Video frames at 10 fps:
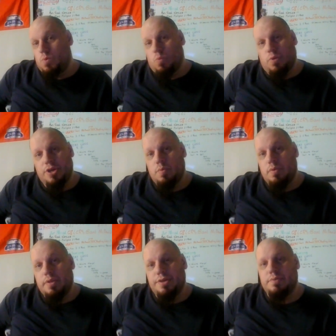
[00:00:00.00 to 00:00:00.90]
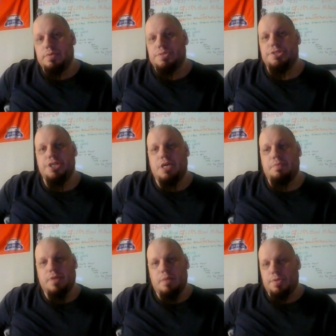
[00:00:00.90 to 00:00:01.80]
What are you willing to do as the GM
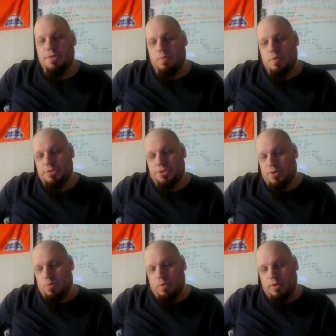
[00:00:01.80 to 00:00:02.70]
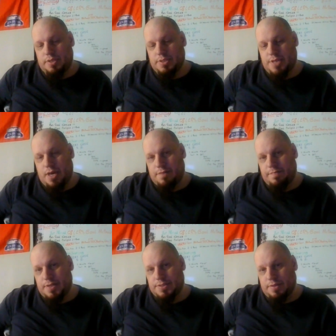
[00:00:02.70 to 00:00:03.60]
of the Edmonton Oilers? Are you willing to
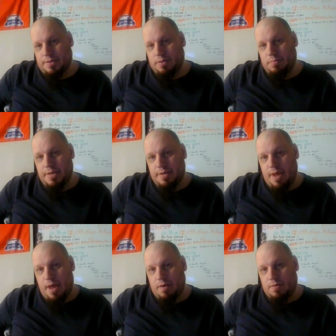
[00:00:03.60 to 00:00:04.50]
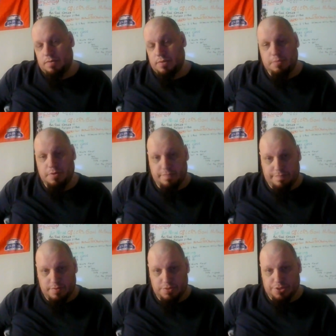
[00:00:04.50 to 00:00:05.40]
sacrifice a little bit now, a little bit of the
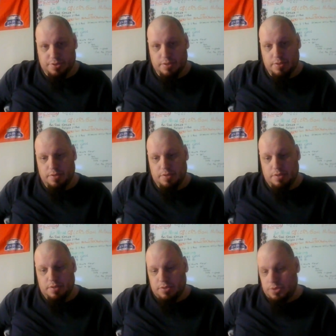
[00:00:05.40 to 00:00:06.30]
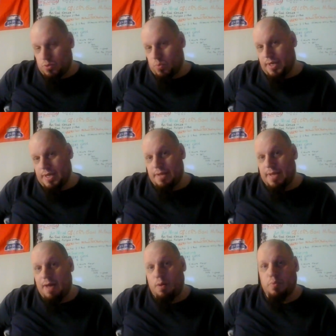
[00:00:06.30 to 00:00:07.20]
future to win,
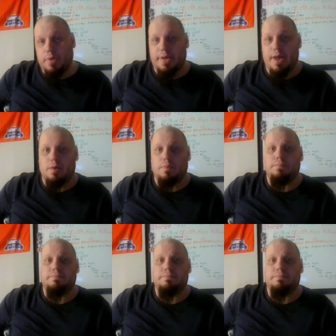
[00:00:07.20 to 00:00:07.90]
to help win now?